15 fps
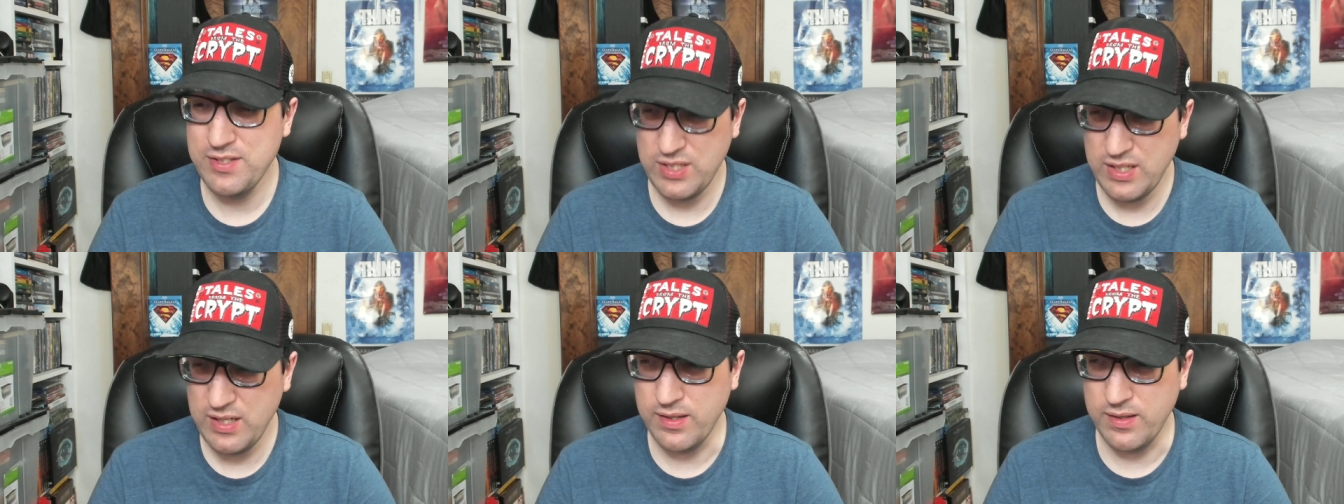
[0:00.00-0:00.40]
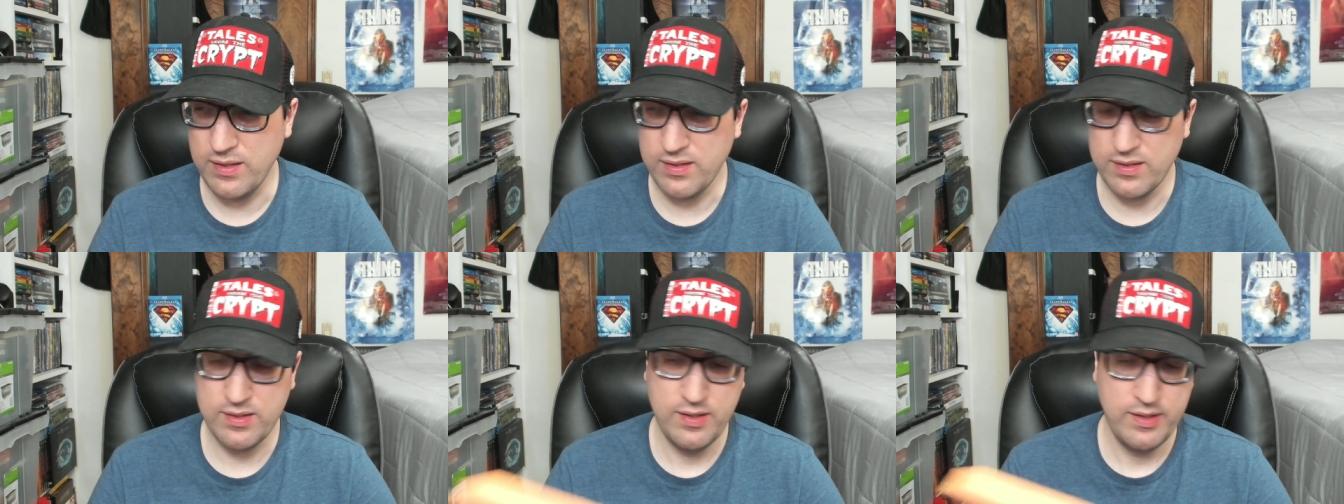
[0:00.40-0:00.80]

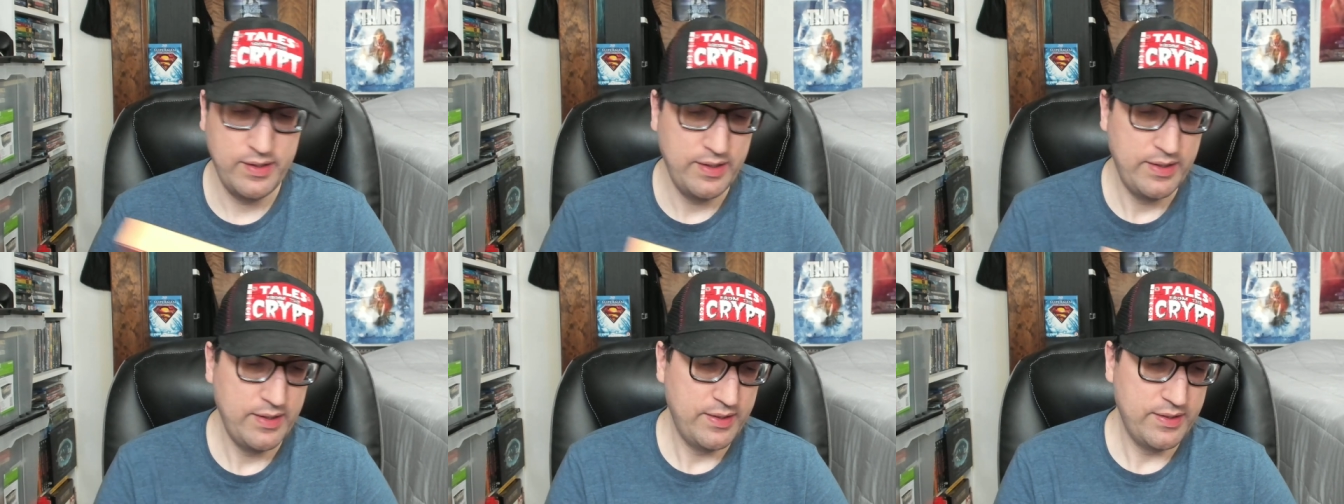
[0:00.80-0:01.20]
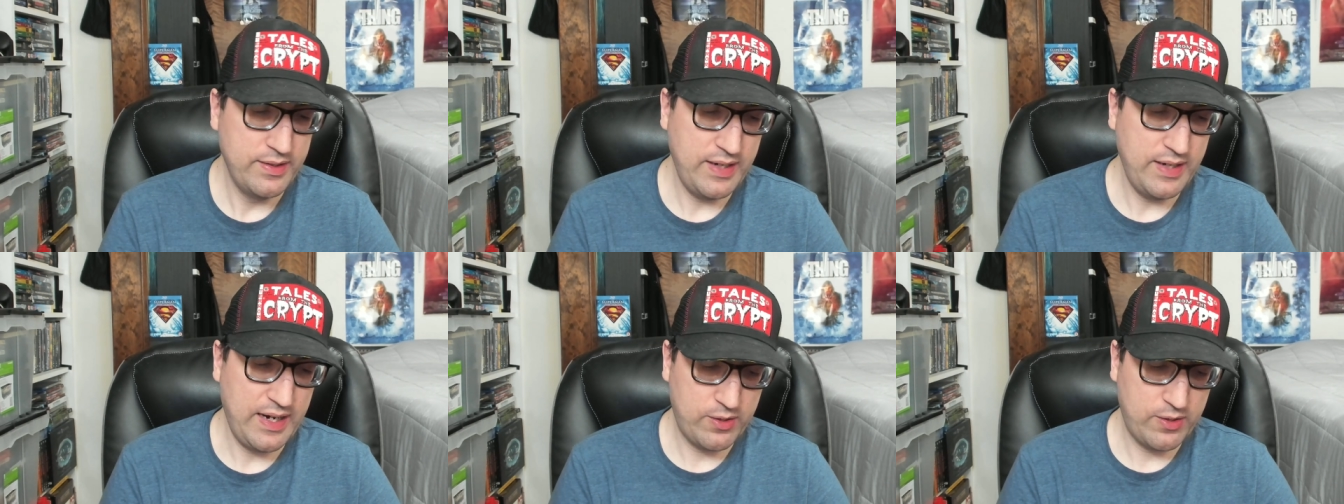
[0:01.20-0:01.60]
year,
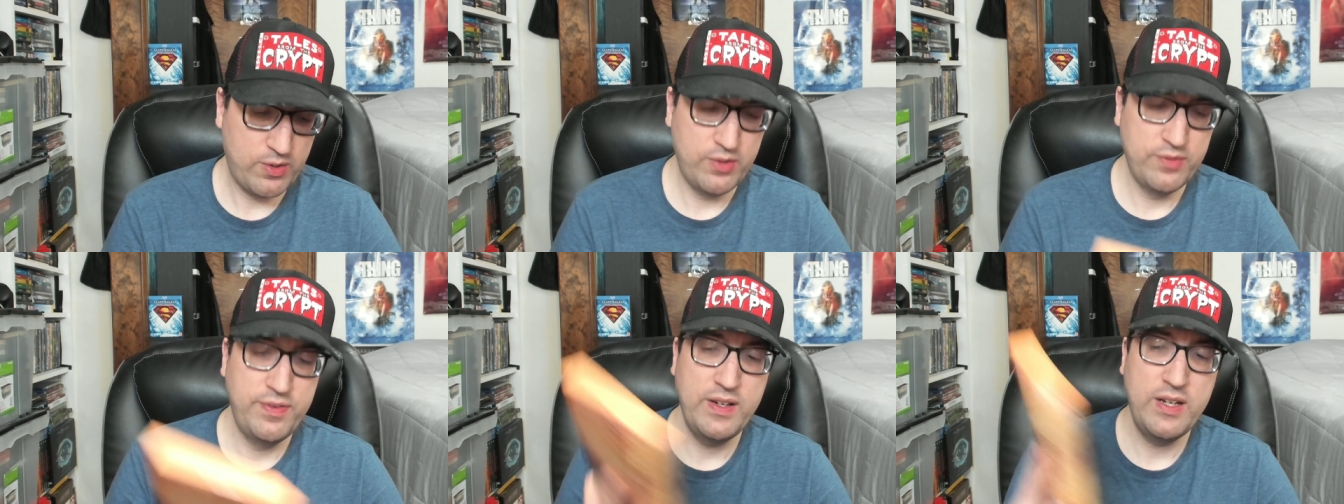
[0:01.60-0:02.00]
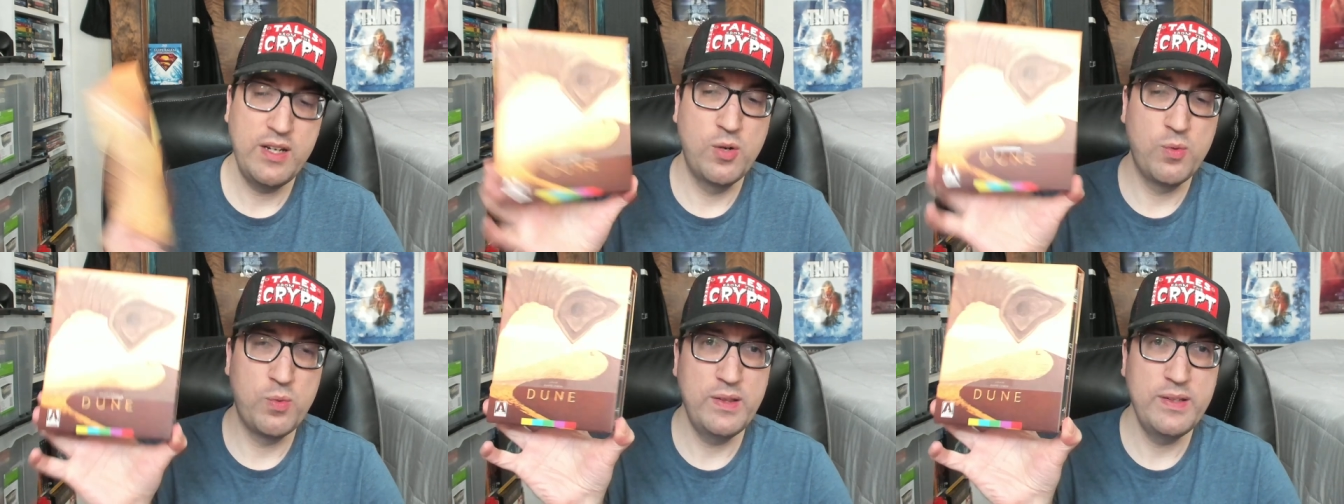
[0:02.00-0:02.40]
the Arrow
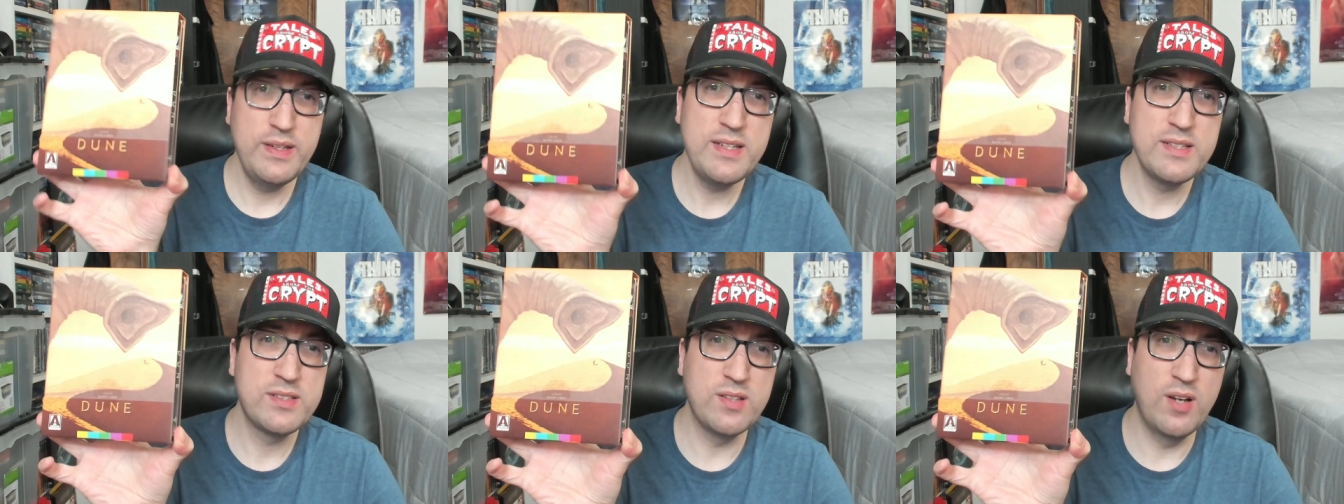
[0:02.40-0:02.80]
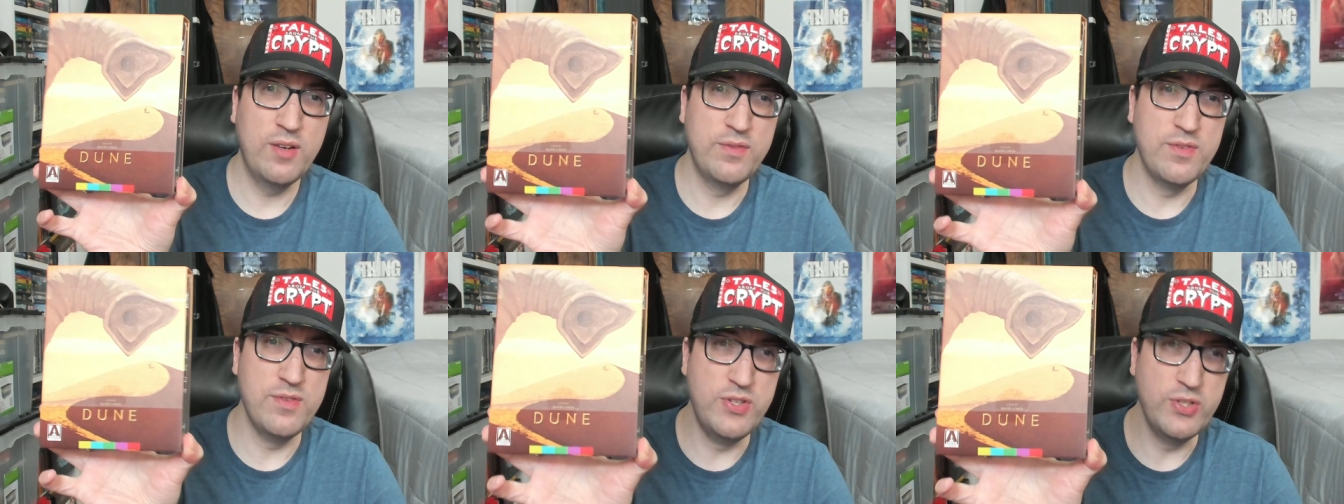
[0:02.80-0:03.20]
Video release
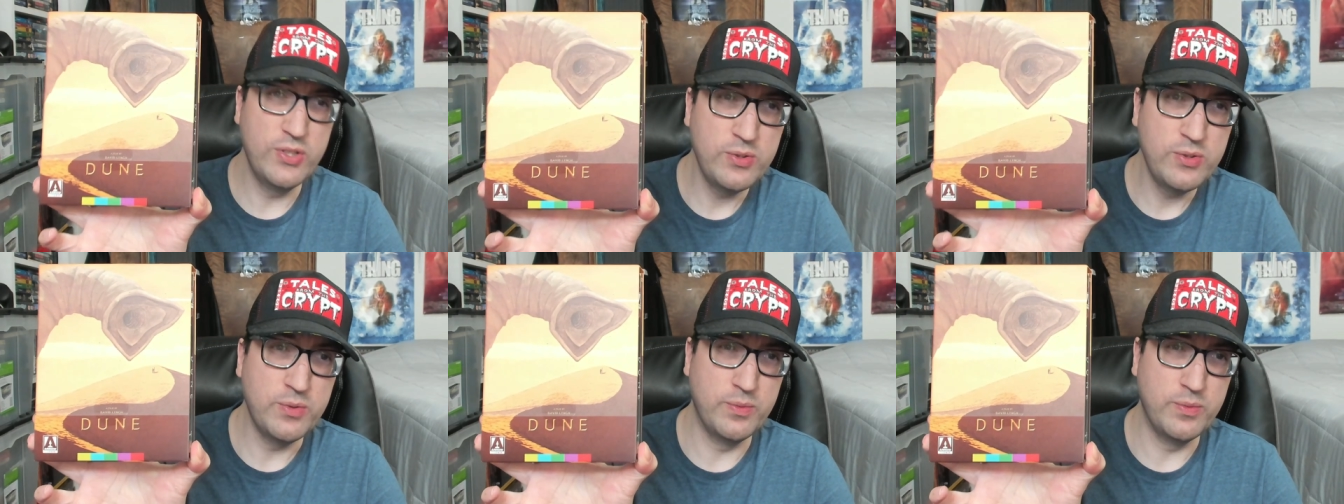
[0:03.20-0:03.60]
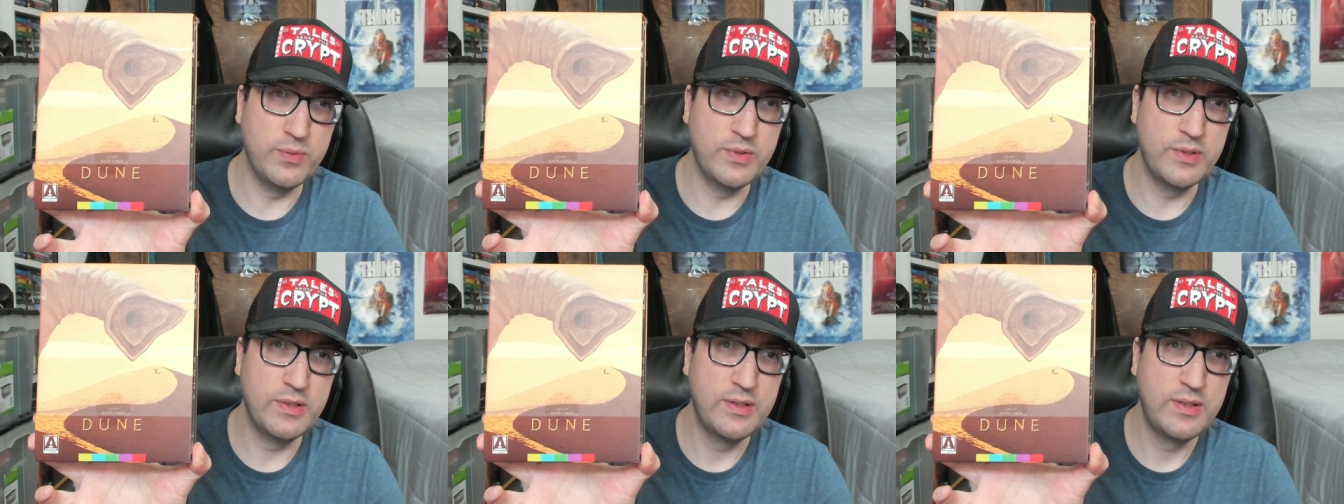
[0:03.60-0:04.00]
of
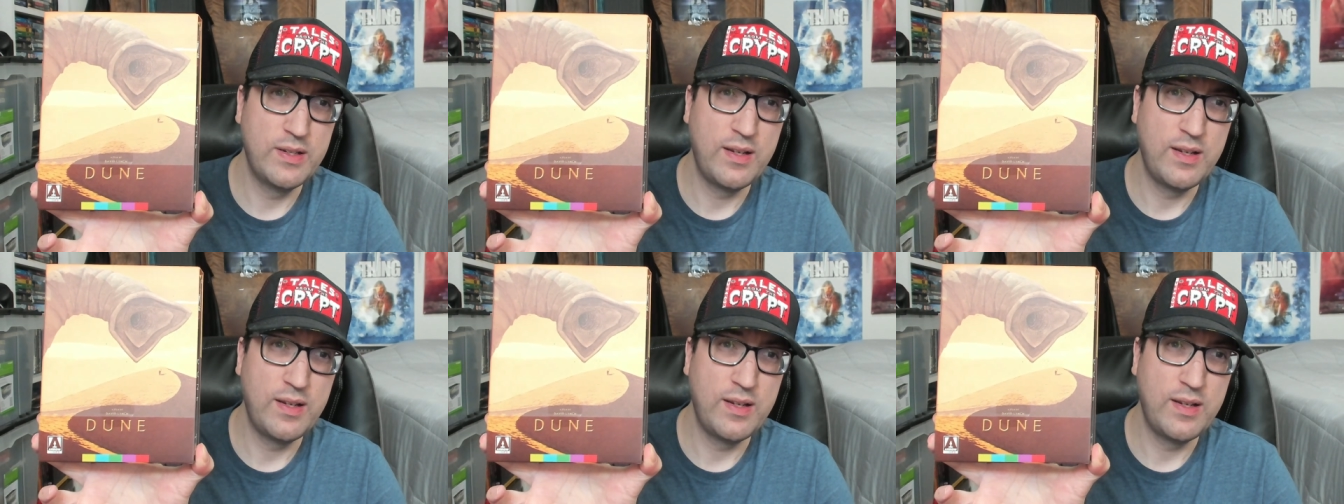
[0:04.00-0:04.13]
Dune.